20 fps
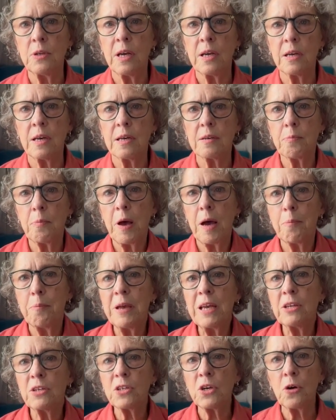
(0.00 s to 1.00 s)
A
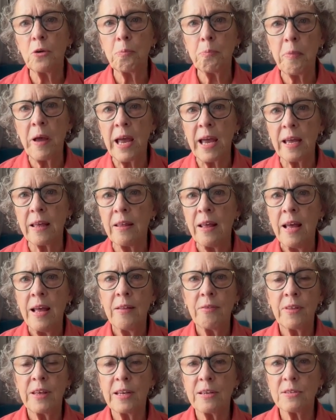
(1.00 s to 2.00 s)
big tote bag
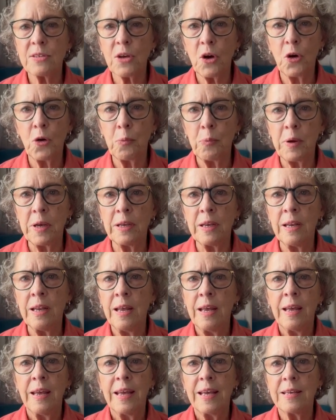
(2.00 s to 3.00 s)
that is open
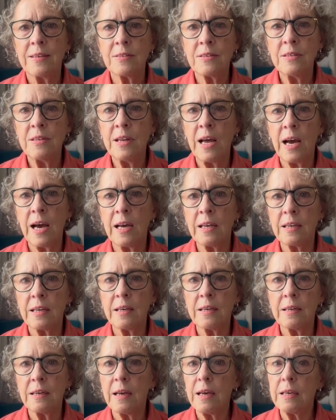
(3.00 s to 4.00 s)
is not
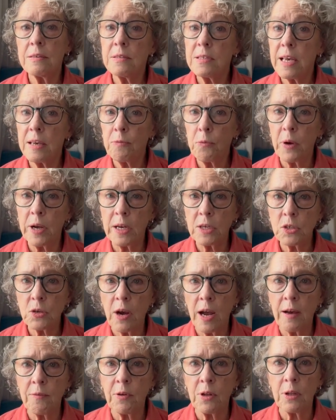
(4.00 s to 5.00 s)
a safe way to
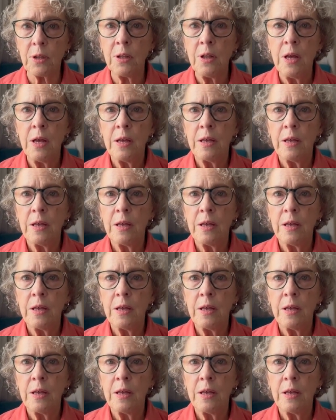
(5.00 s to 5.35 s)
travel.